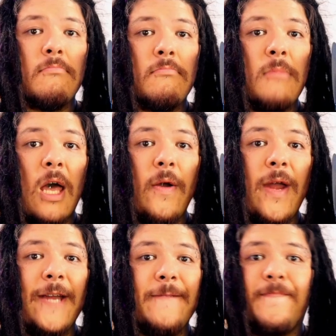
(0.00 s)

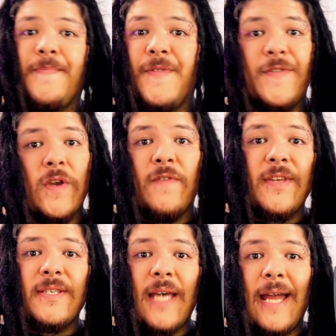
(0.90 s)
Alright, so you've
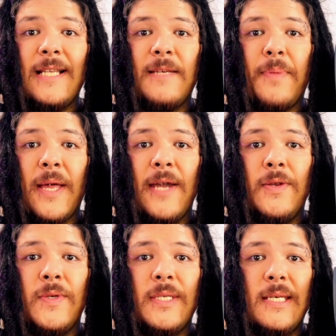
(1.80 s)
decided to play a
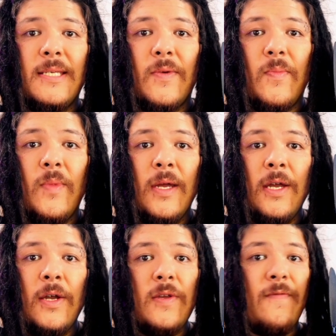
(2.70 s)
new system.
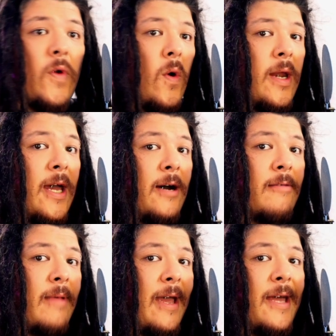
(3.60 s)
You've gone
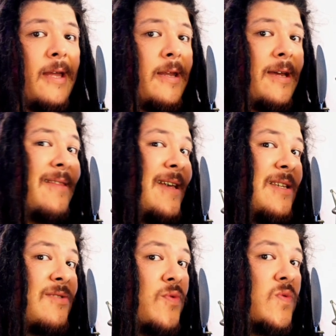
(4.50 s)
out and, unless
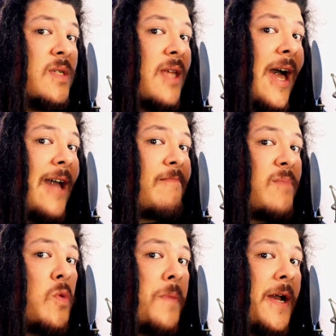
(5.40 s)
it's rules light,
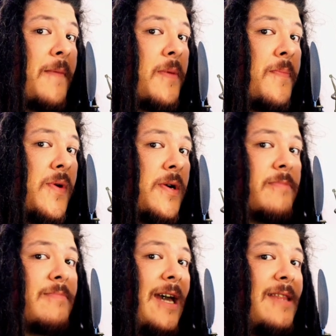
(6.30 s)
you pick up the book
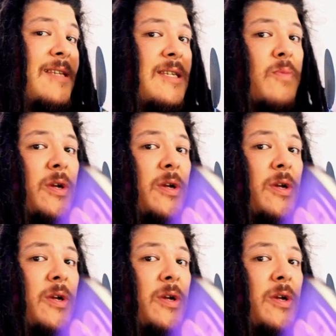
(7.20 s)
and this is what you